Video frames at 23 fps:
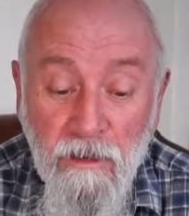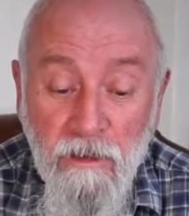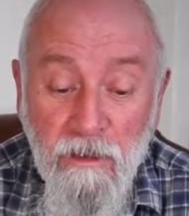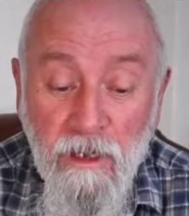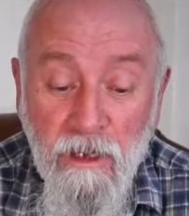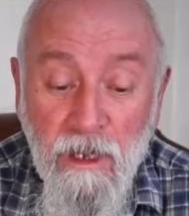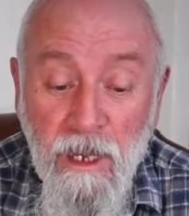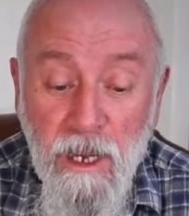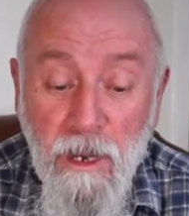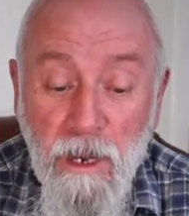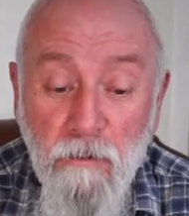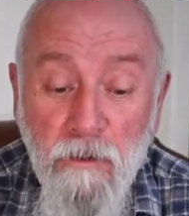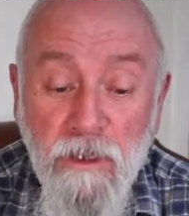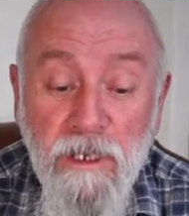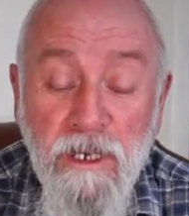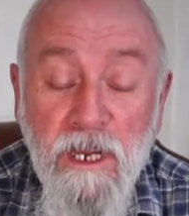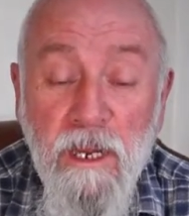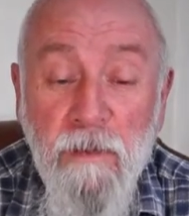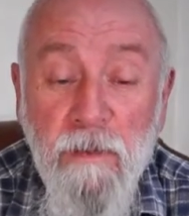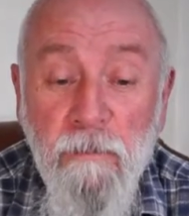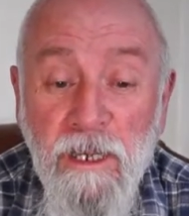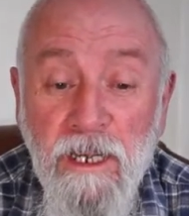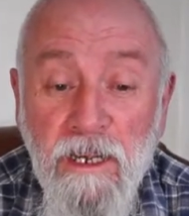How it
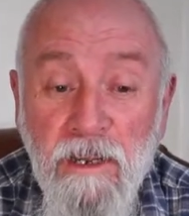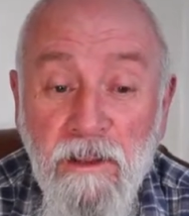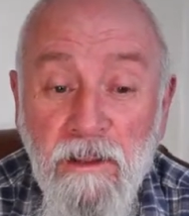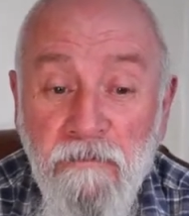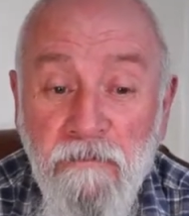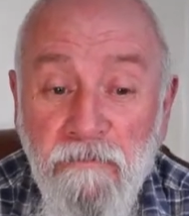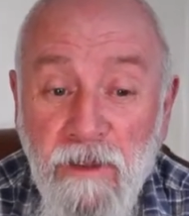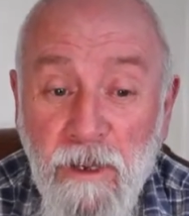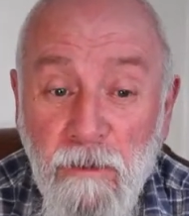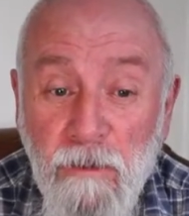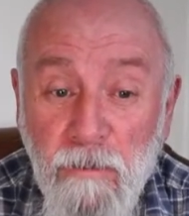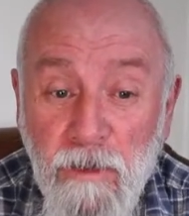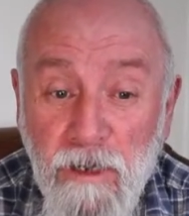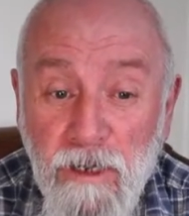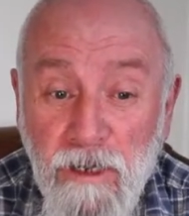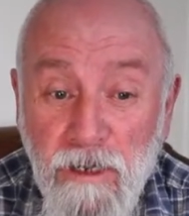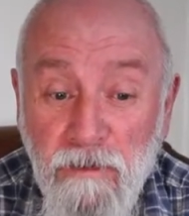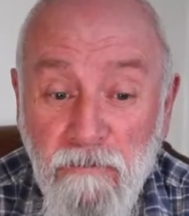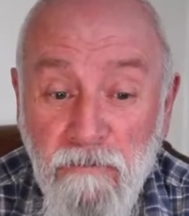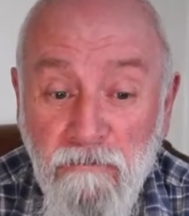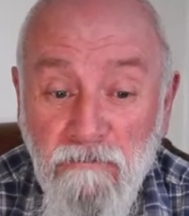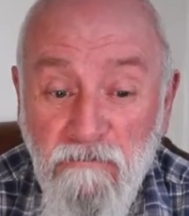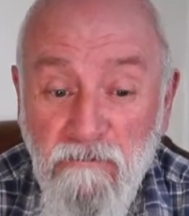came into the
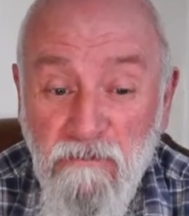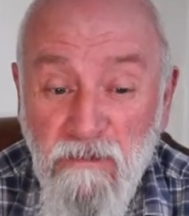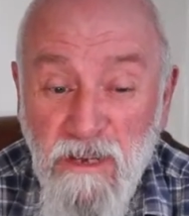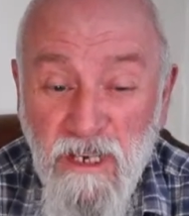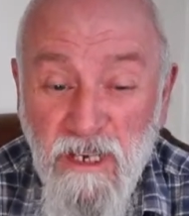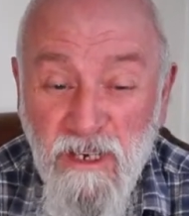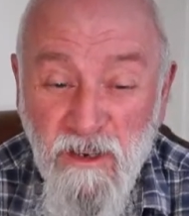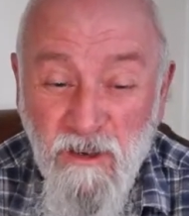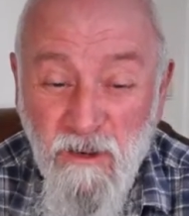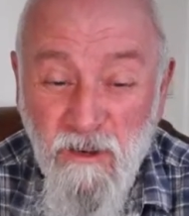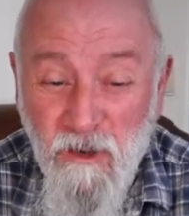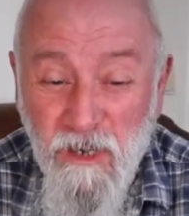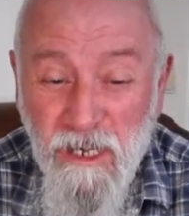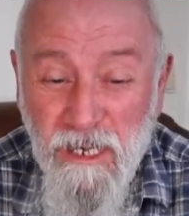family I can only